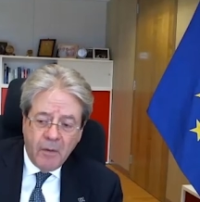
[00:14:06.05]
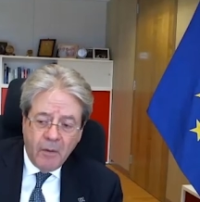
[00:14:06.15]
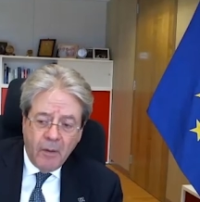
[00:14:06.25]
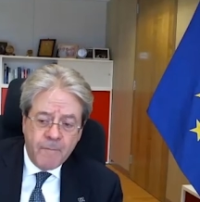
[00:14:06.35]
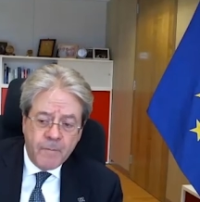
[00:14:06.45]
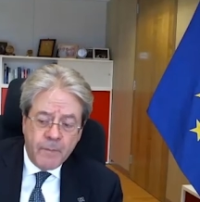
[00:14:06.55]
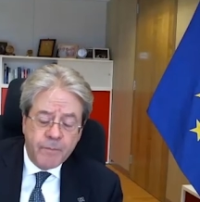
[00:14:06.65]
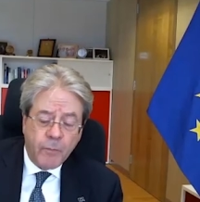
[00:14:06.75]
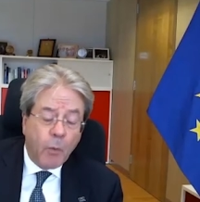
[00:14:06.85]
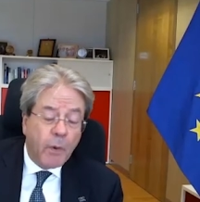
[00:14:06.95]

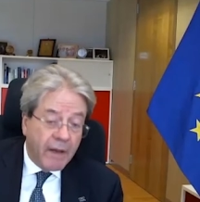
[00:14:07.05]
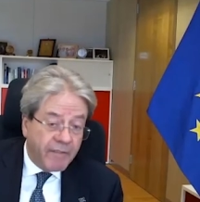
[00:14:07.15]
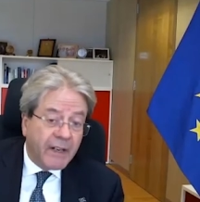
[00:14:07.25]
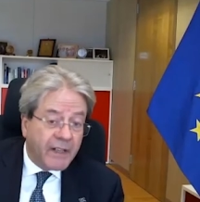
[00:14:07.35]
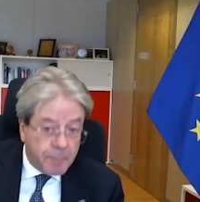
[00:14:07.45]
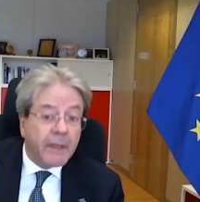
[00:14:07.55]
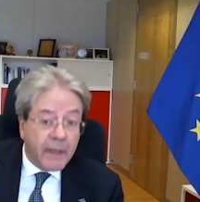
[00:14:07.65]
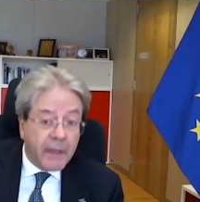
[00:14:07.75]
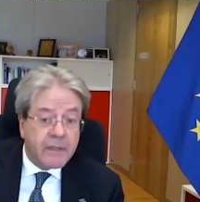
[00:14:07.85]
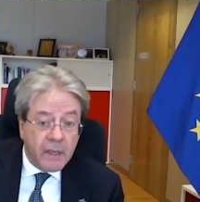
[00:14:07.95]
We have an
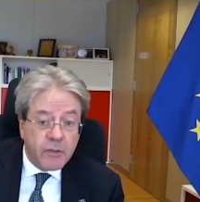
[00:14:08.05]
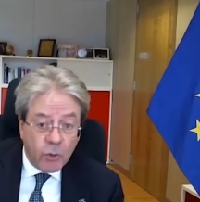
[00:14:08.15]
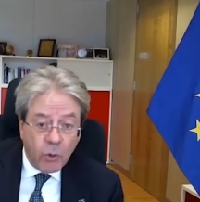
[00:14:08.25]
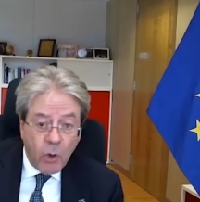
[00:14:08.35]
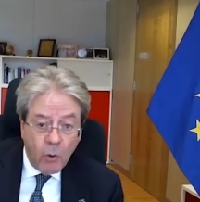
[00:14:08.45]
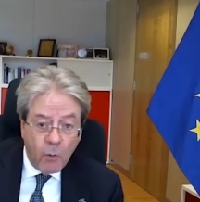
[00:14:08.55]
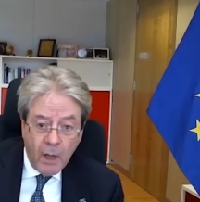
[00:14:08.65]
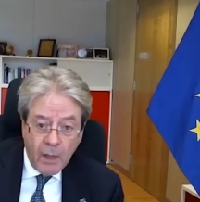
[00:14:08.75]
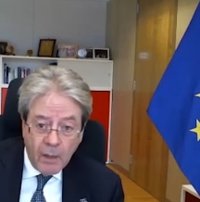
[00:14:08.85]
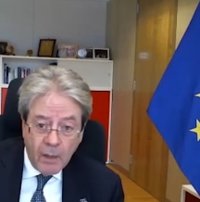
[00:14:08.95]
experience, as you
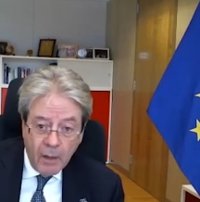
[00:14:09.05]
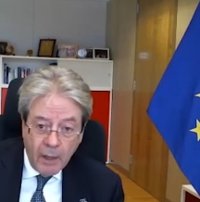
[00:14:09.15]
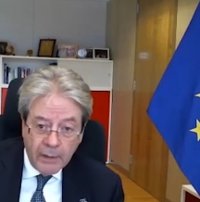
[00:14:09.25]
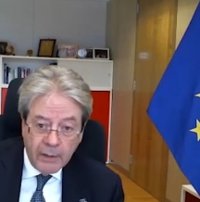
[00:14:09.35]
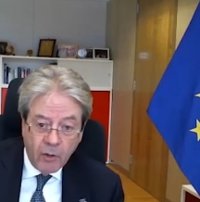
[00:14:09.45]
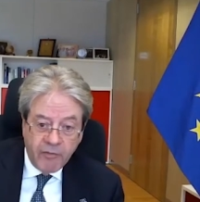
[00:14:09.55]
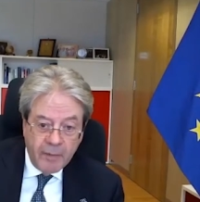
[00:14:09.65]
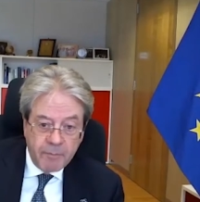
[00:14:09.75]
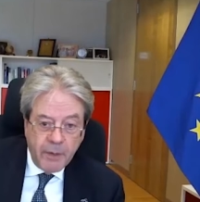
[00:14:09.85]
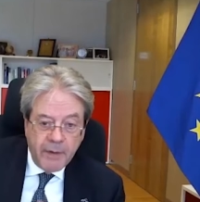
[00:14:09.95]
know, in
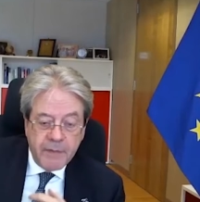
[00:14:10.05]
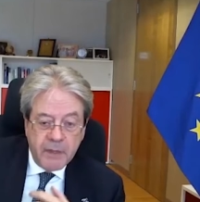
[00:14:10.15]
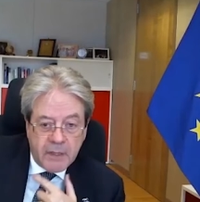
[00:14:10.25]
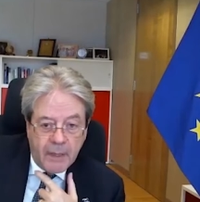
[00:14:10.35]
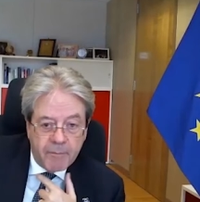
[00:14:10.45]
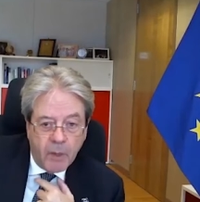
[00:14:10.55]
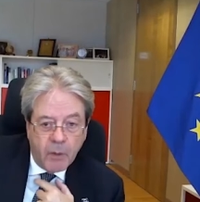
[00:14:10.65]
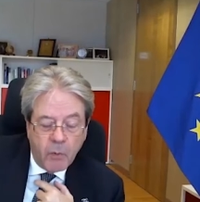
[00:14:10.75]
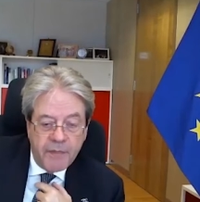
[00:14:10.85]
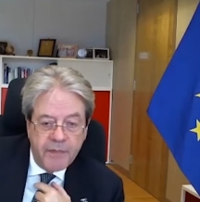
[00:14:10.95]
November and
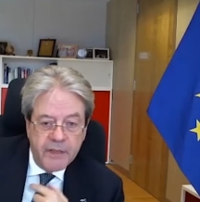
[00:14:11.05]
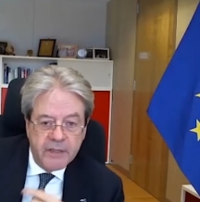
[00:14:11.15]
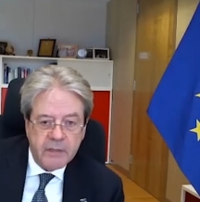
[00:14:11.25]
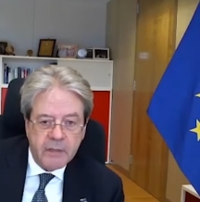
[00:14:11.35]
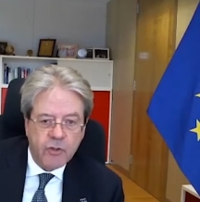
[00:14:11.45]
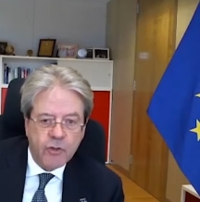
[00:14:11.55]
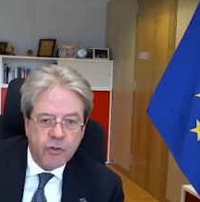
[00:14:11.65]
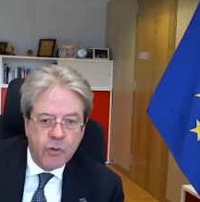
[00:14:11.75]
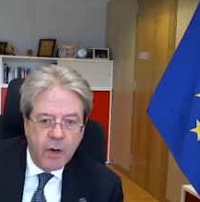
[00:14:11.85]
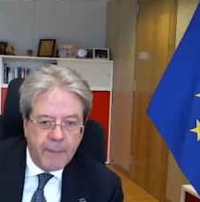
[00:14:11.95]
December with this
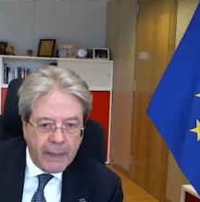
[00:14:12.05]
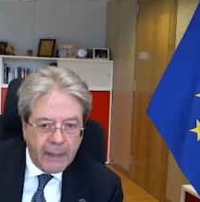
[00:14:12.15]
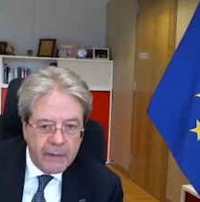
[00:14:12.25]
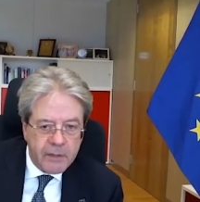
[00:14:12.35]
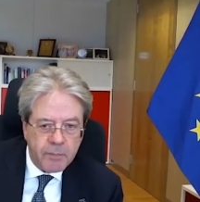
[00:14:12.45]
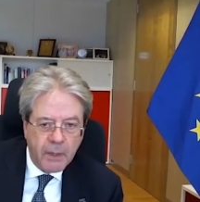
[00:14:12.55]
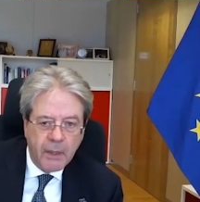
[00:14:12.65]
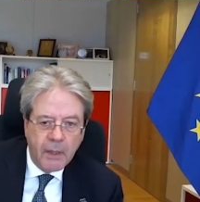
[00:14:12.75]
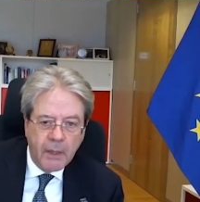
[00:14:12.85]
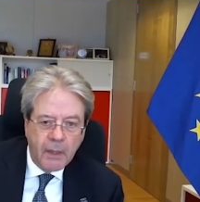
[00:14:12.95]
SURE mechanism,
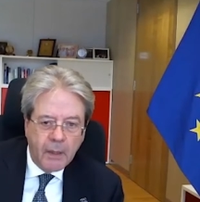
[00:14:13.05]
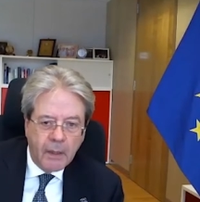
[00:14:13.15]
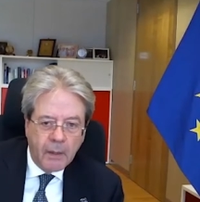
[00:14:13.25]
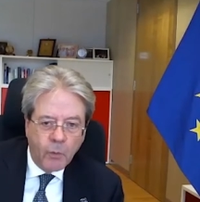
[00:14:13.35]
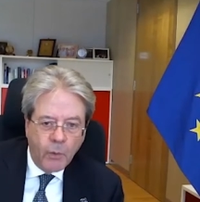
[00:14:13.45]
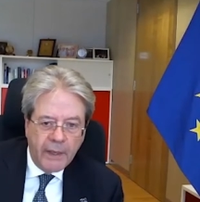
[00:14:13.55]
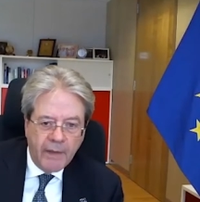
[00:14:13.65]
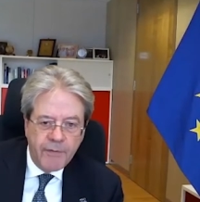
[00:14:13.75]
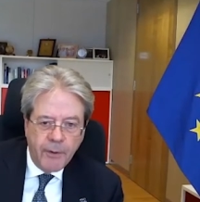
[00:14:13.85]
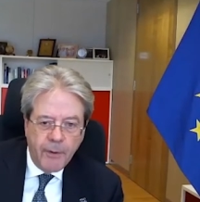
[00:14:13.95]

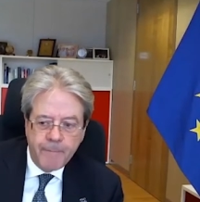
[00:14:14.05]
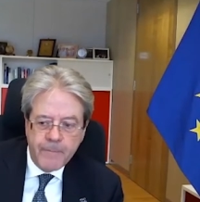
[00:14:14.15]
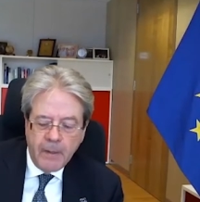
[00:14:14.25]
where the